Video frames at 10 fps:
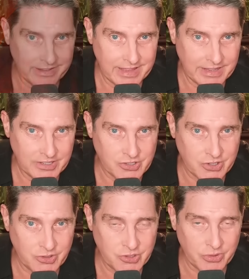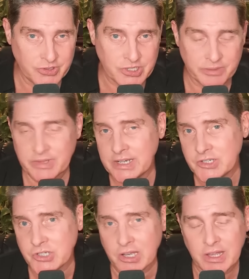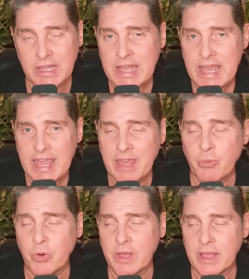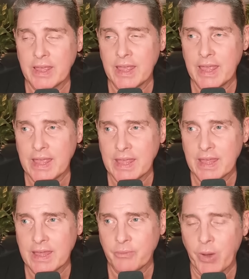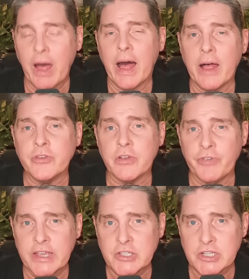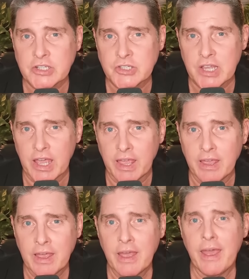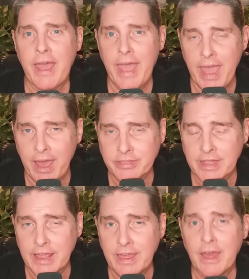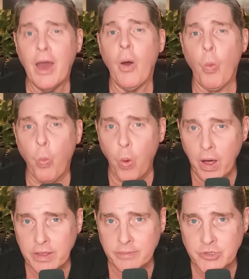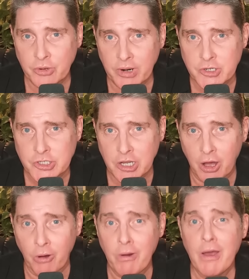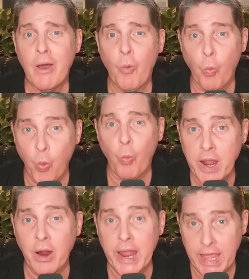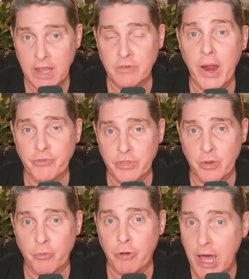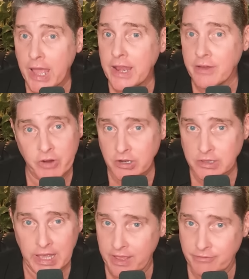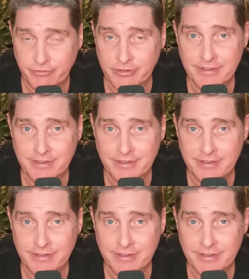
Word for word: then this new jerusalem that he saw he would. Well, I'll suffice it to say, Anthony, welcome to our show. We are in for the ride of our life.